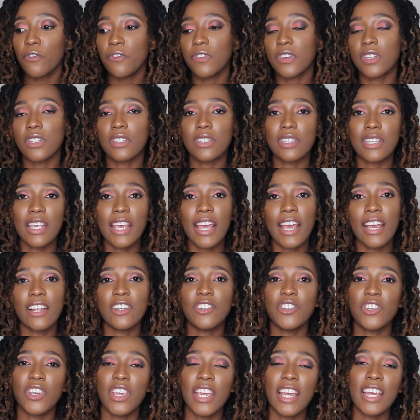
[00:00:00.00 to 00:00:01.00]
feel
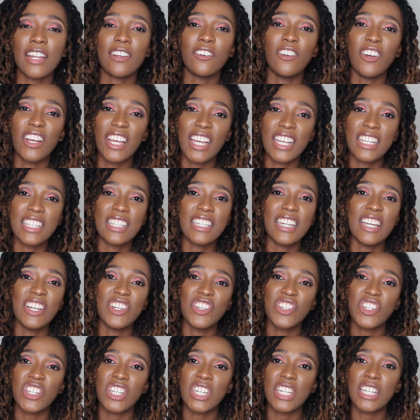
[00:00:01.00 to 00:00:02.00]
scared to get lock
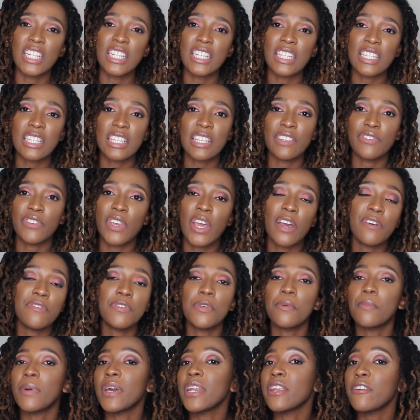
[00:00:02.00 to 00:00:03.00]
extensions if you
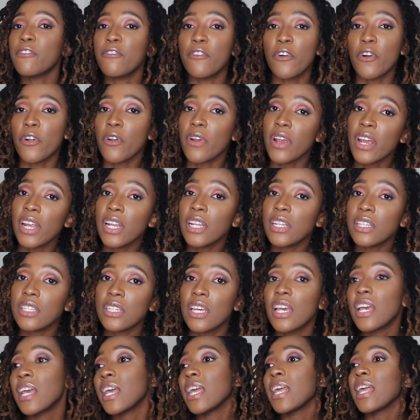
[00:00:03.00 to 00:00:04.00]
have the money for it.
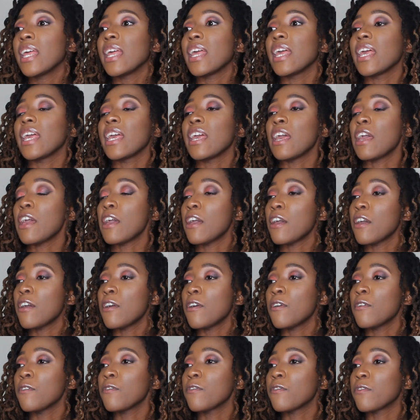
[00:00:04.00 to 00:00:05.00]

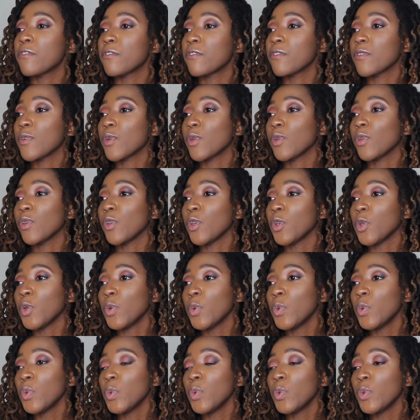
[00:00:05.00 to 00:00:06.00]
If
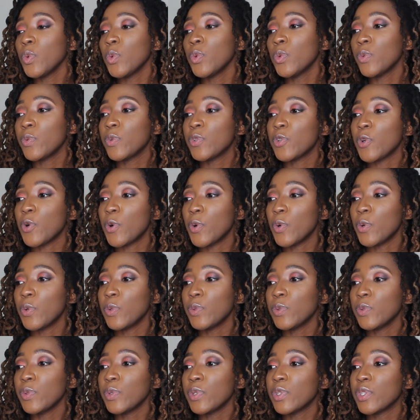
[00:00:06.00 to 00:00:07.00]
you
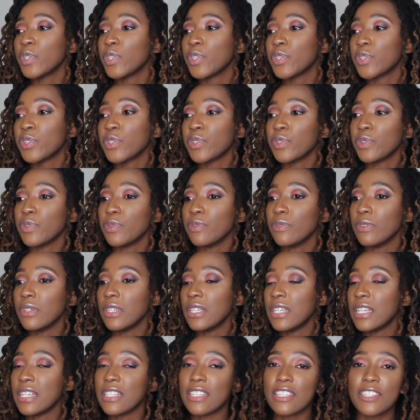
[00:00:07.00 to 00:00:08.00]
don't
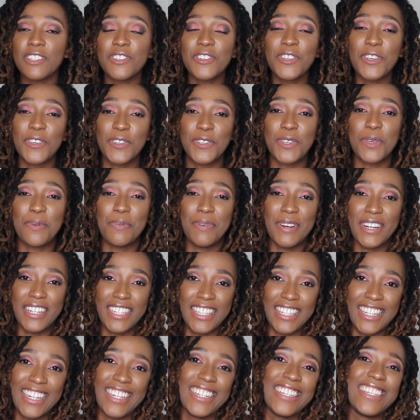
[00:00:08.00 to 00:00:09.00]
listen to
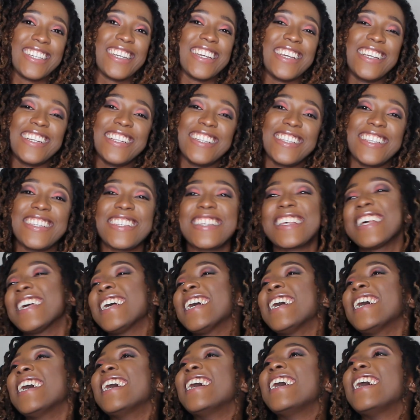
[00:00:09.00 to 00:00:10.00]
superstitions
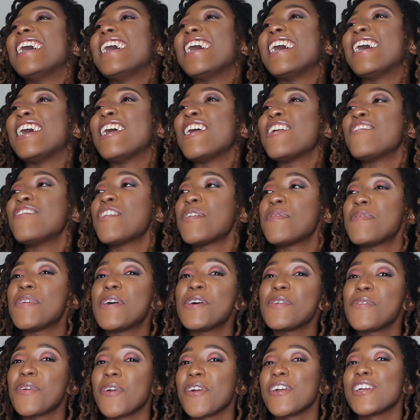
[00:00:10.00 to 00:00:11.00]

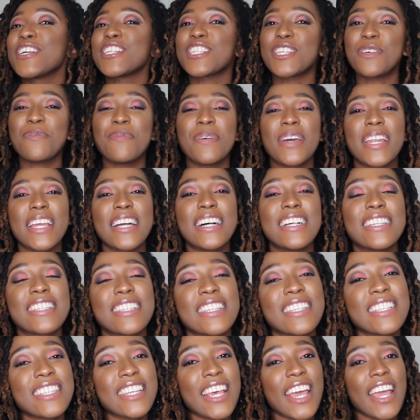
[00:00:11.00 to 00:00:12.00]
about wearing somebody
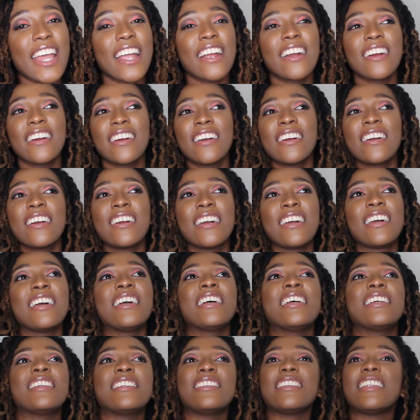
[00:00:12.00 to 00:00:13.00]
else's hair,
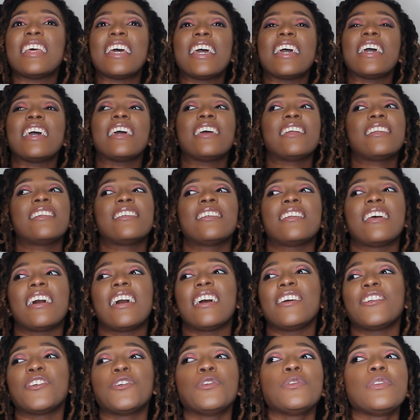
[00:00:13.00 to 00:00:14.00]
then
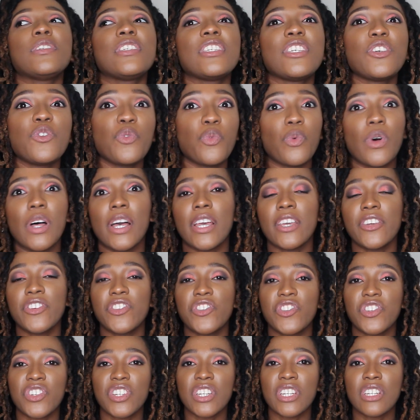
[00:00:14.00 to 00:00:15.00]
I don't see why you
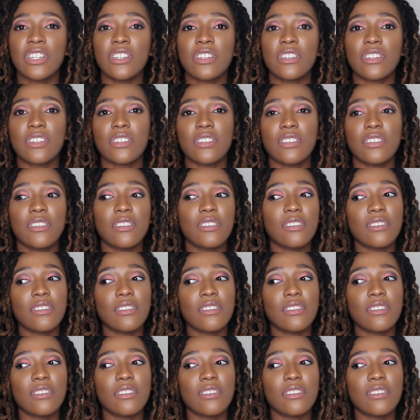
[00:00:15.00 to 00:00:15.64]
shouldn't